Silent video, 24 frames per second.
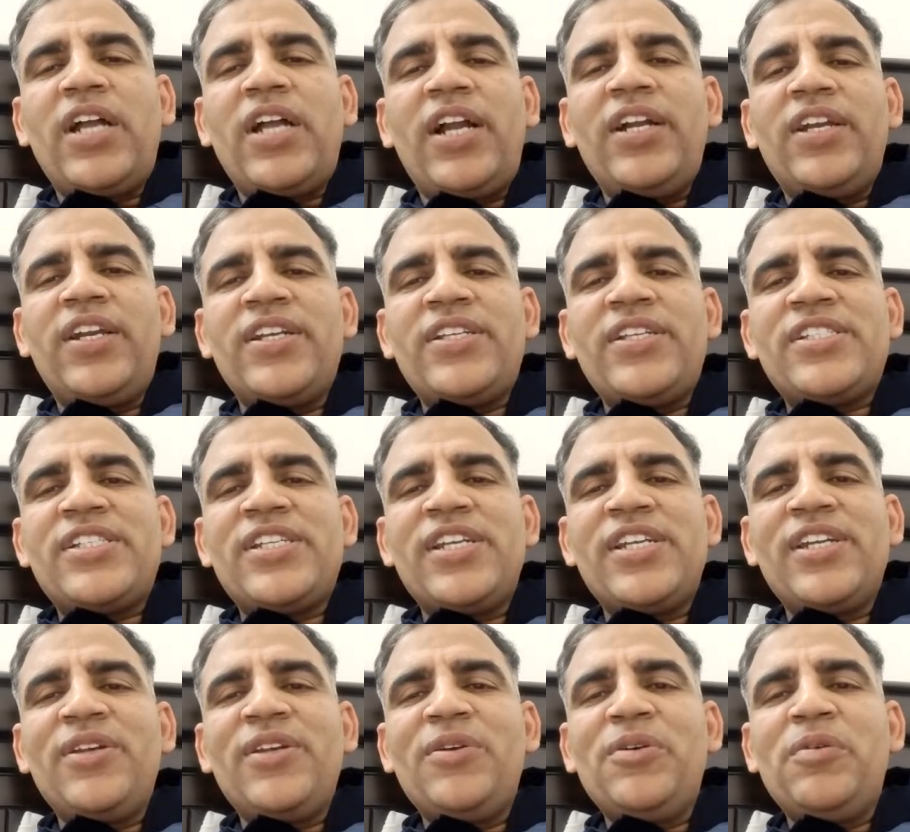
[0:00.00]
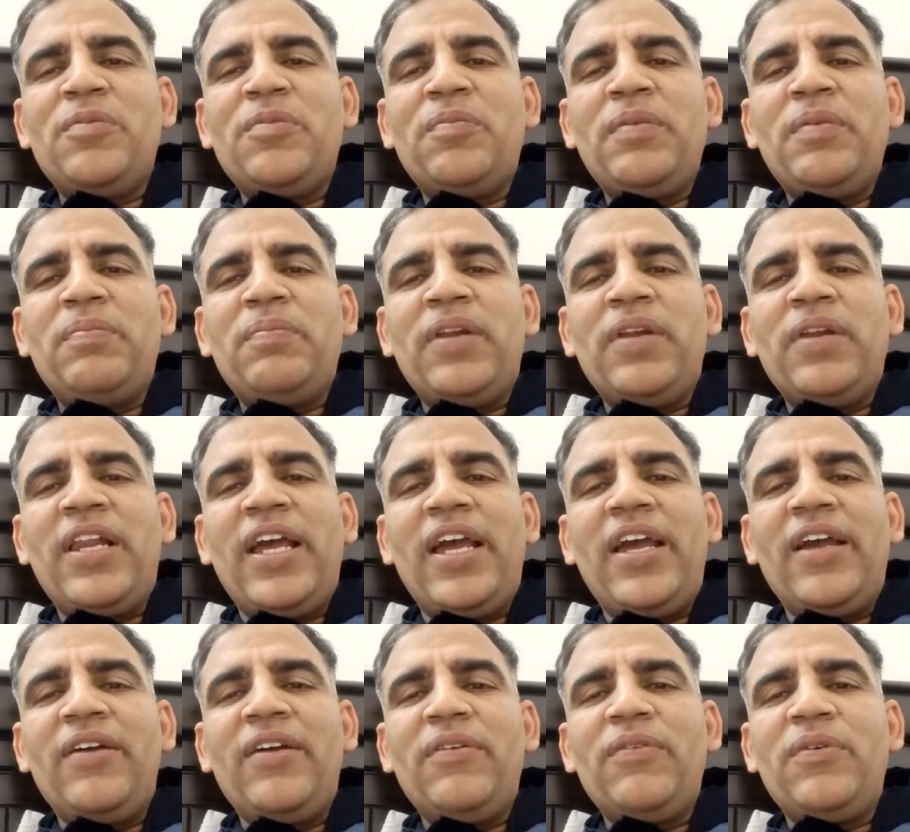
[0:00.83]
trusting you, people
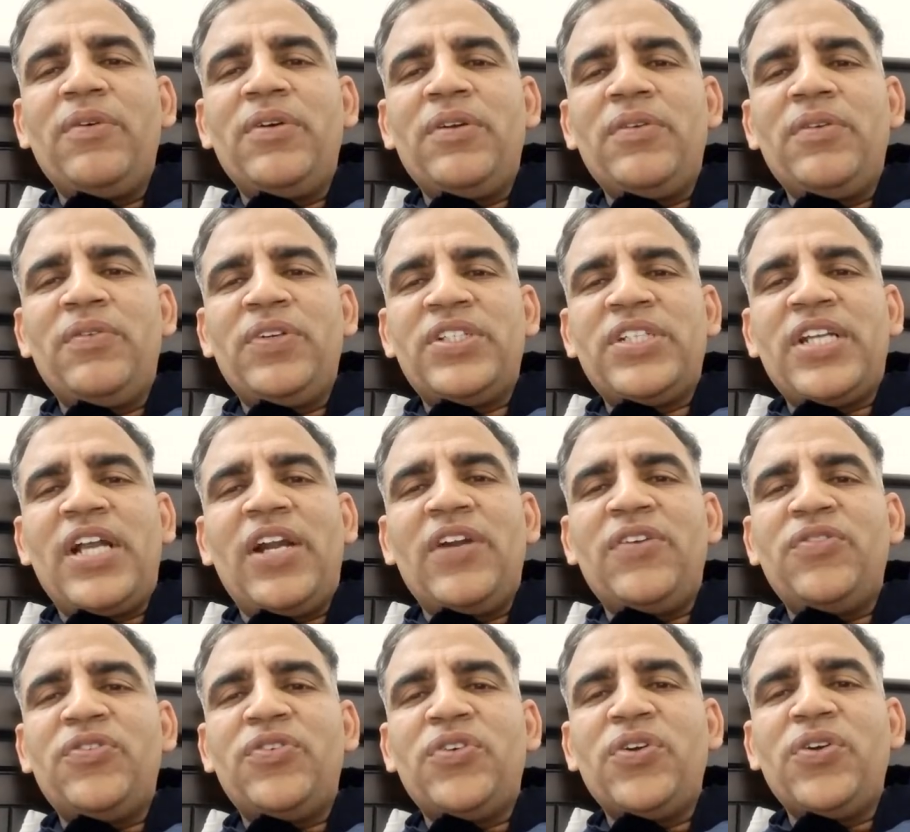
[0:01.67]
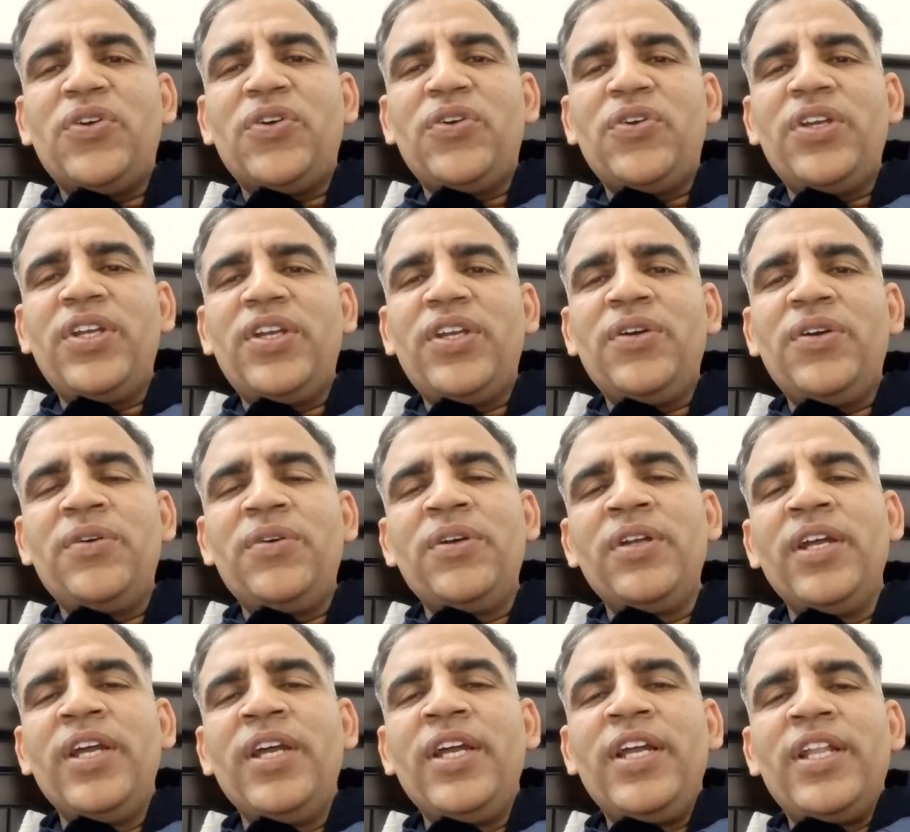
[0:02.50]
have start following
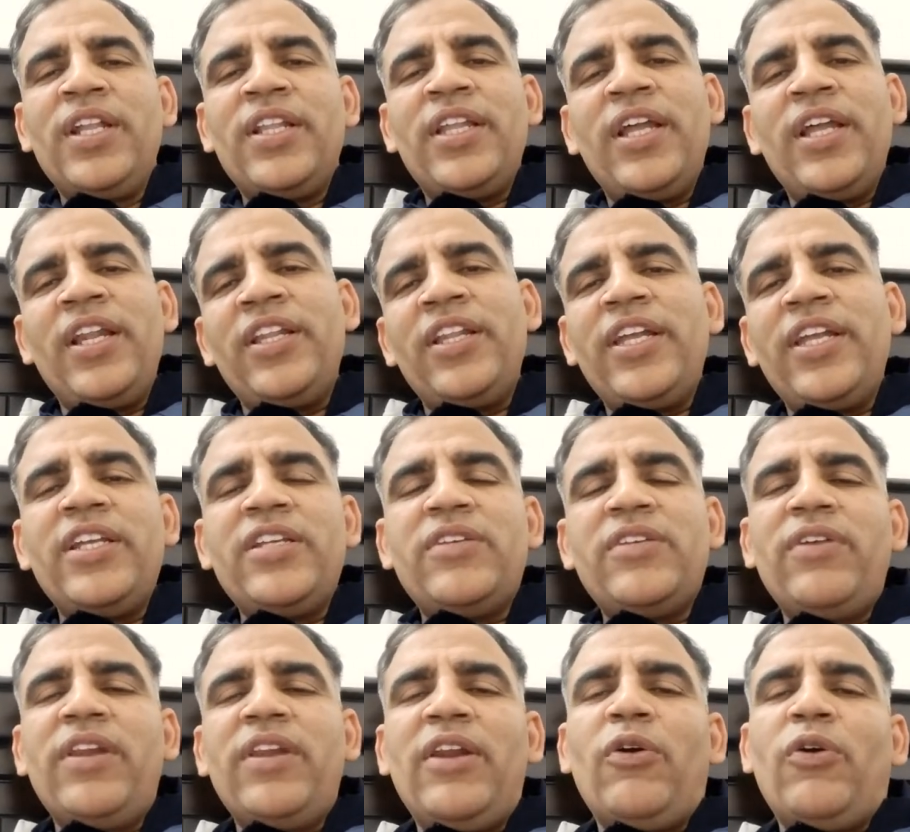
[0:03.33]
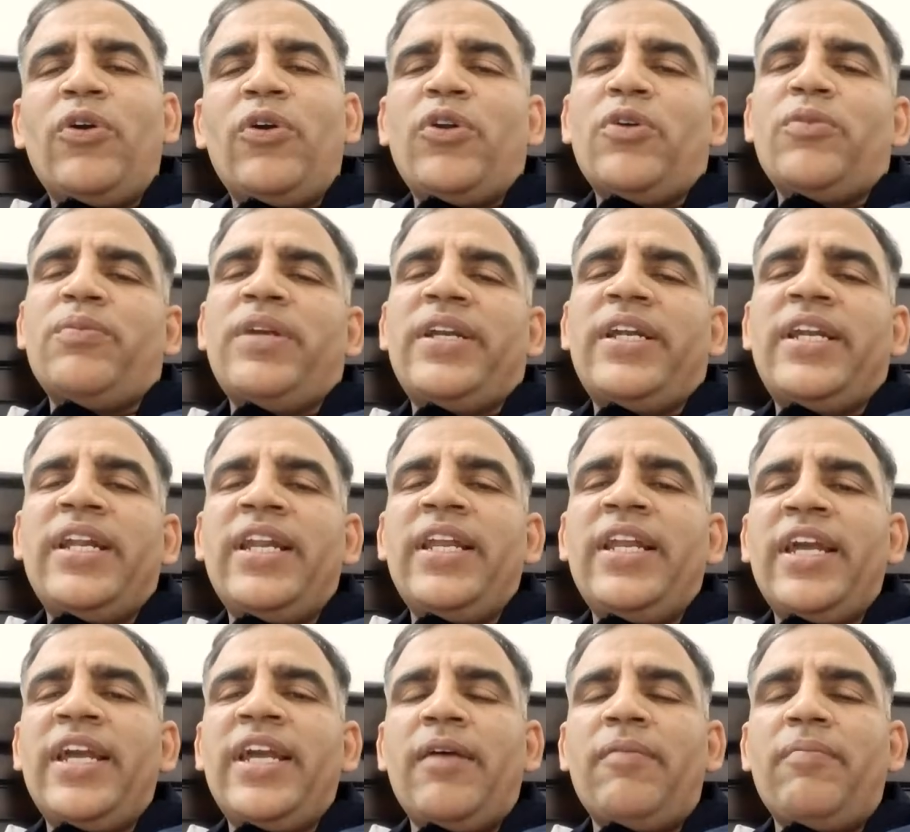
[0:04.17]
you, then things will
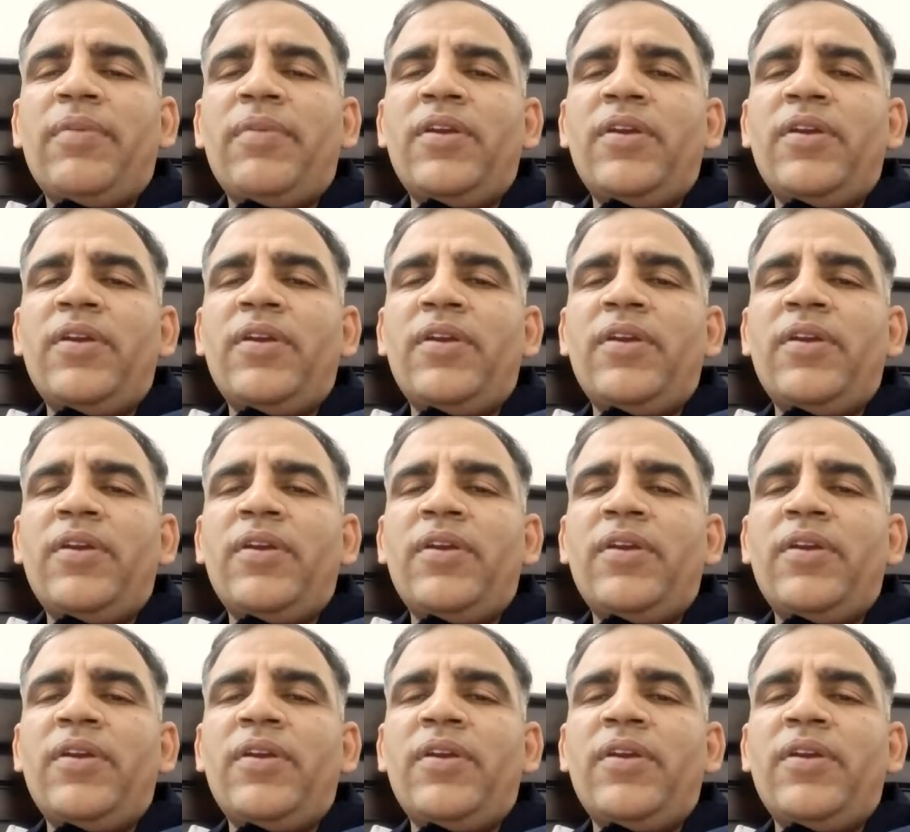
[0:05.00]
automatically happen.